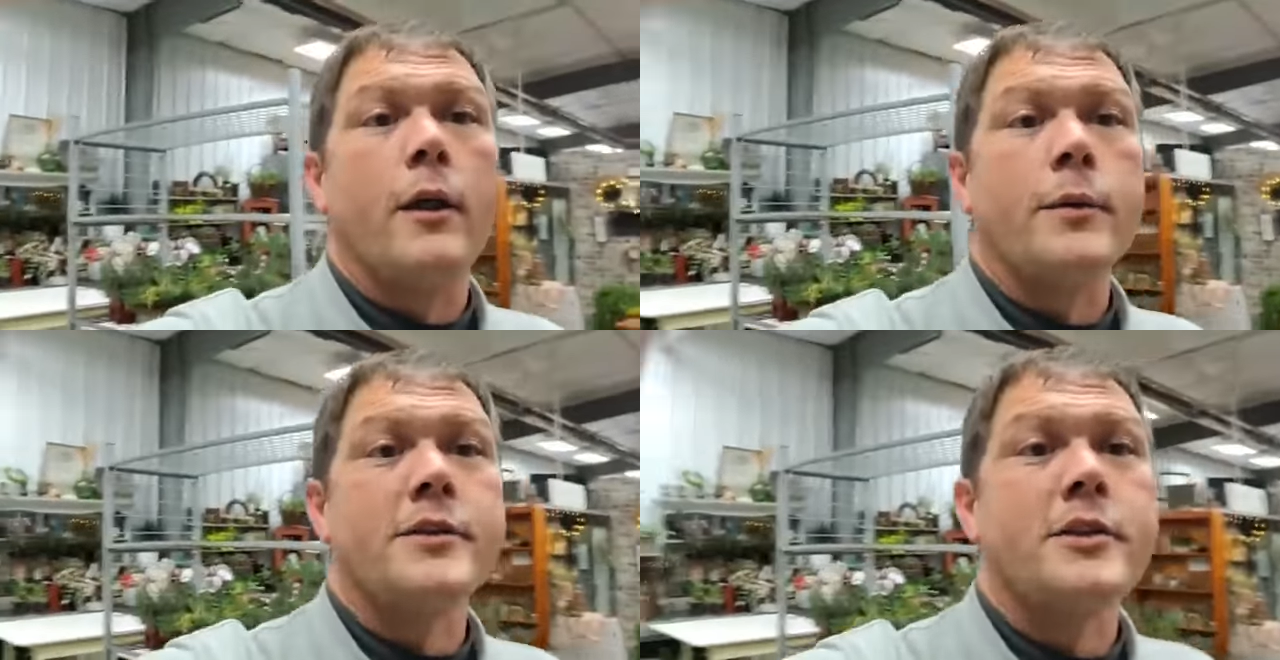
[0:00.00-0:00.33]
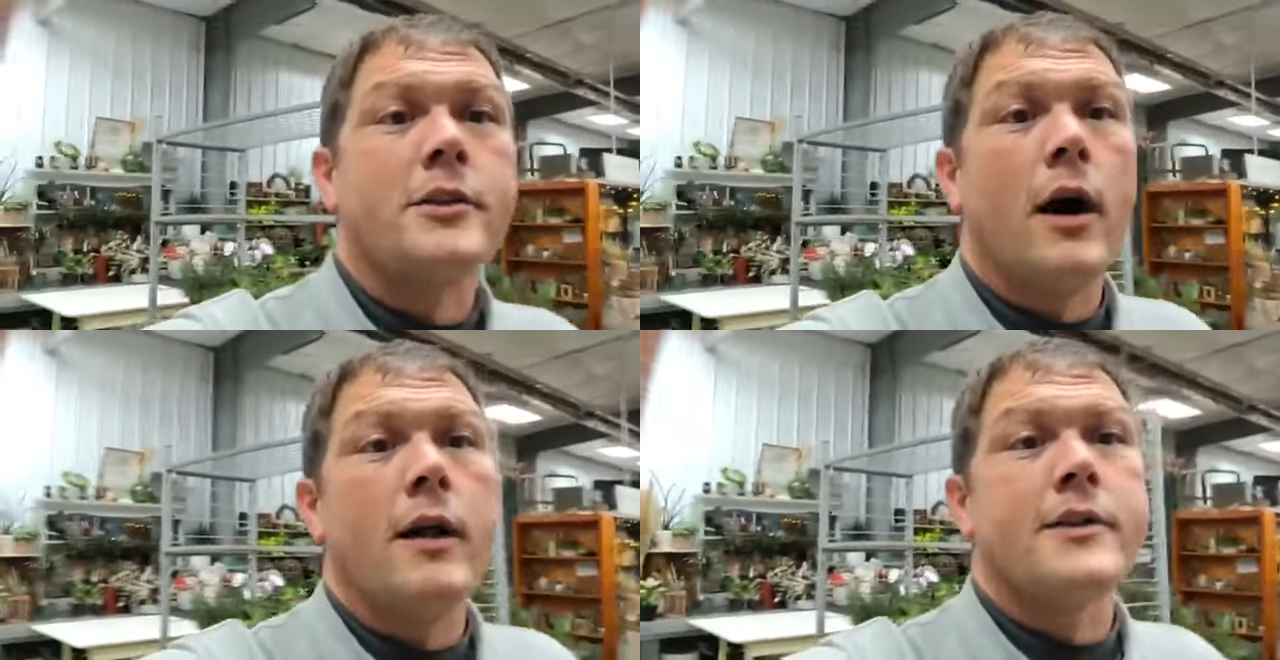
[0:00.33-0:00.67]
It was as
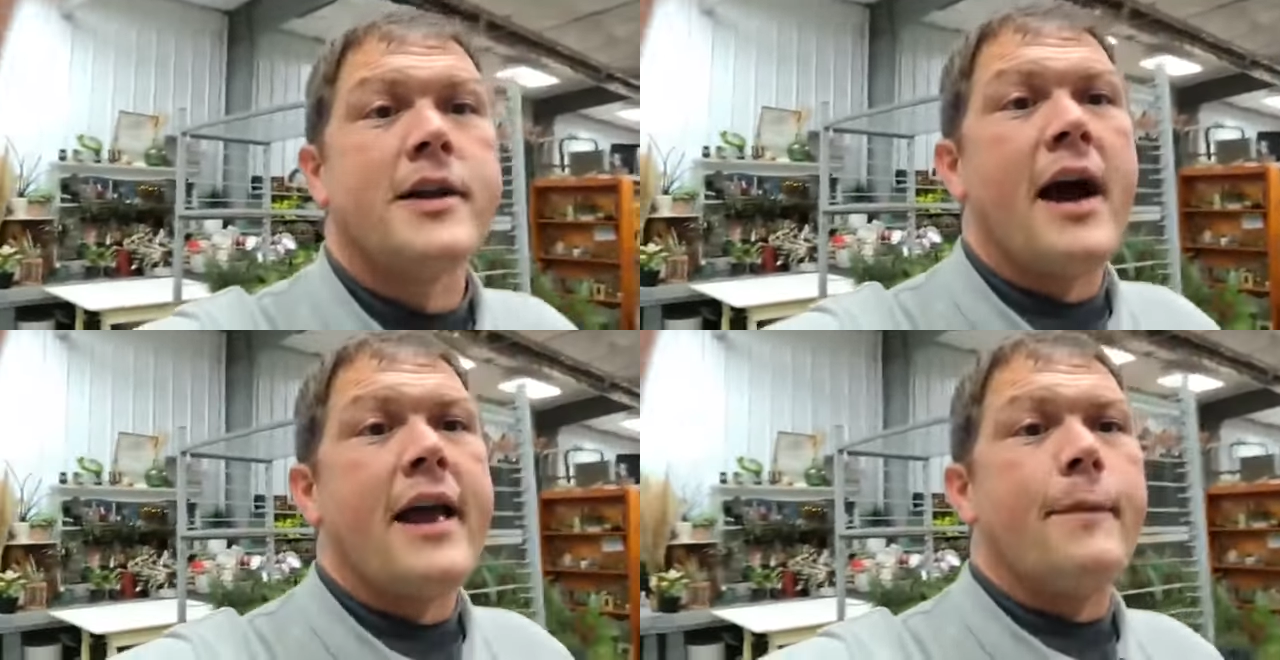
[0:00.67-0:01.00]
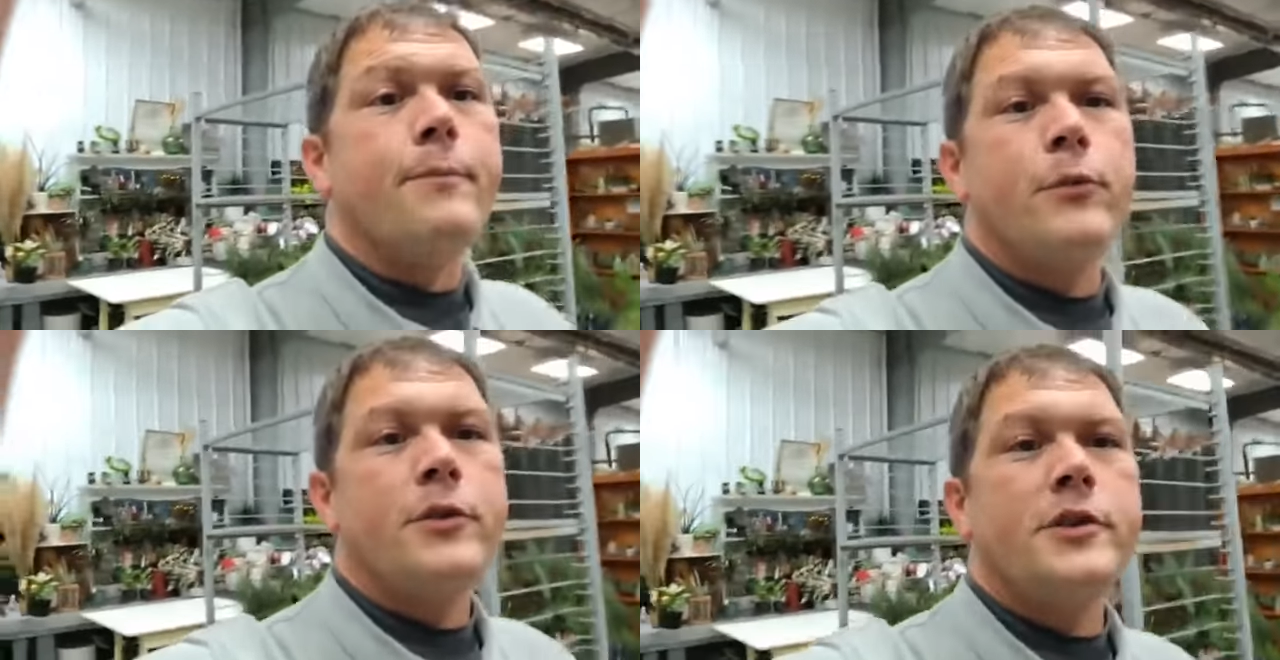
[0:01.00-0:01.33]
tall as I
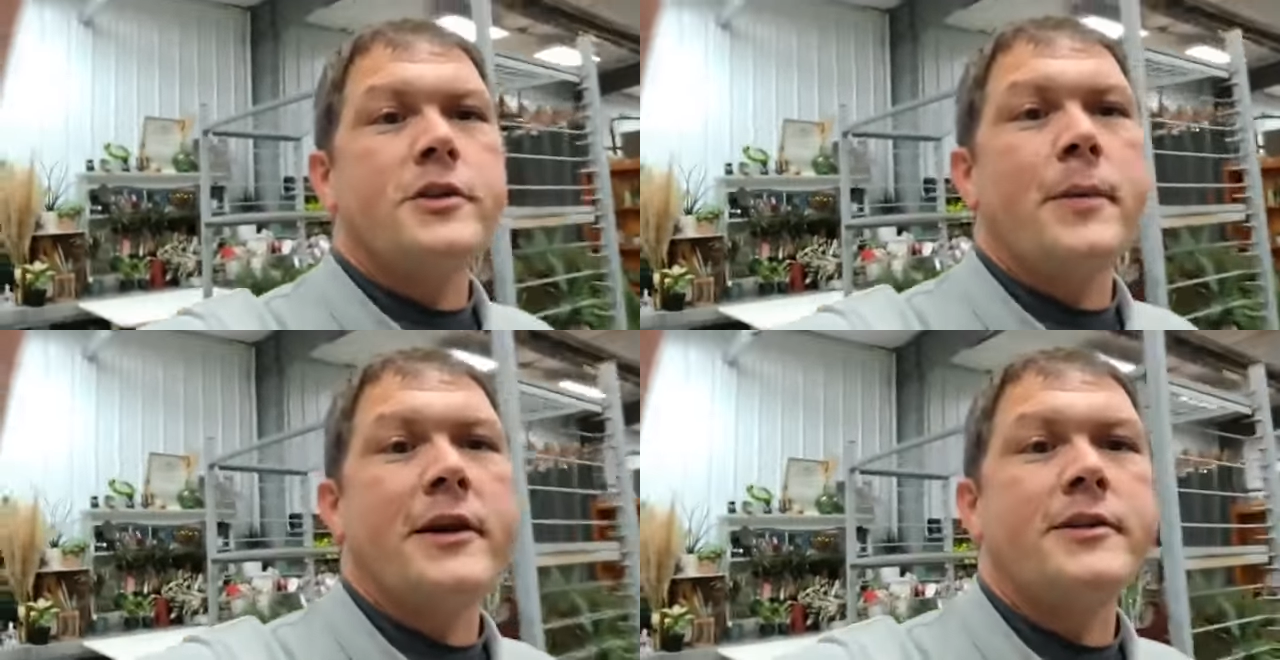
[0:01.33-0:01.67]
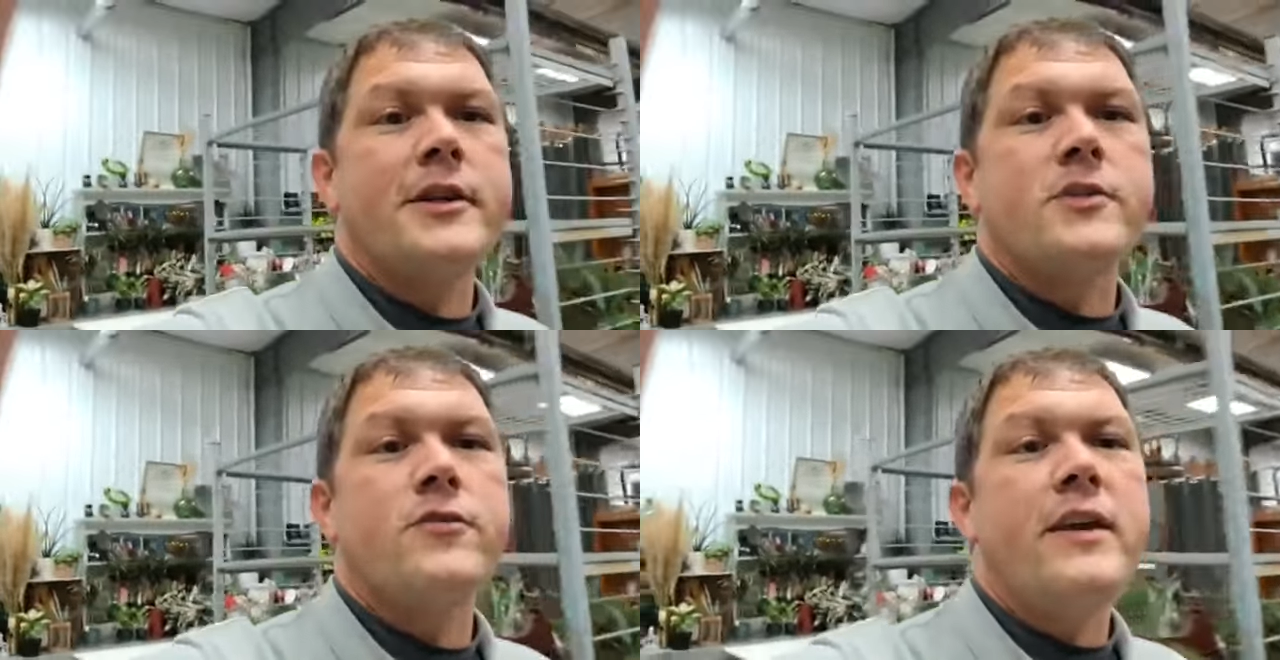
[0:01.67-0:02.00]
am, which is about
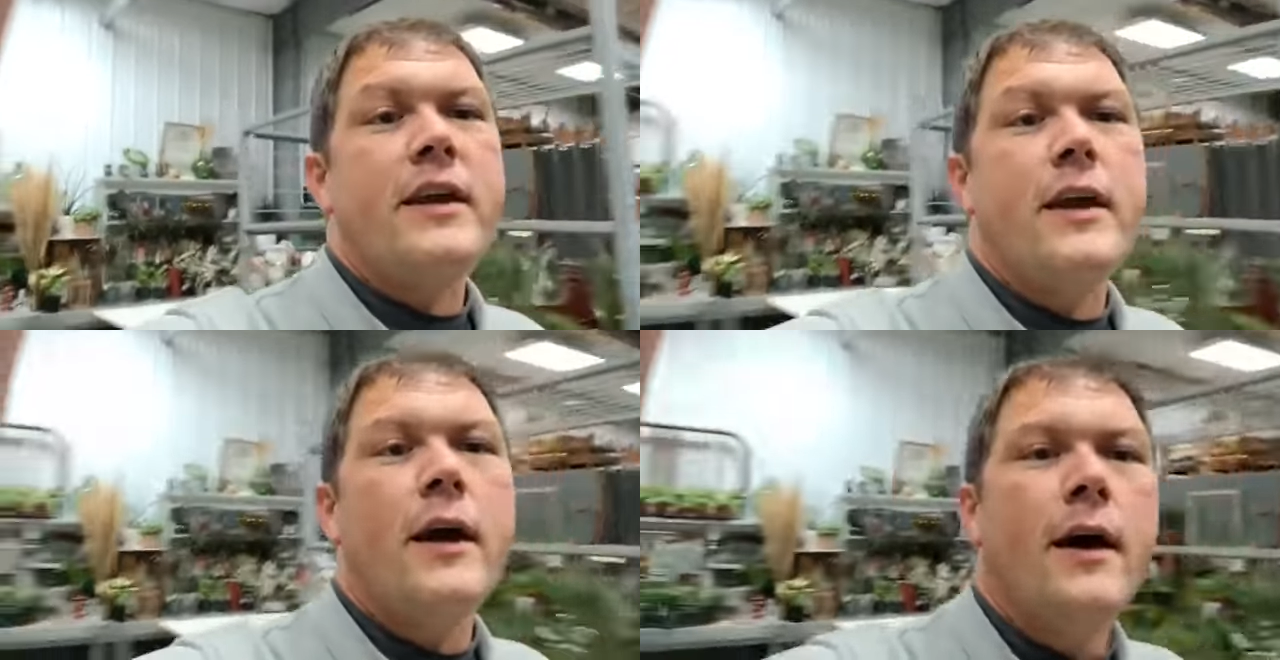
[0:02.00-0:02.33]
6 feet.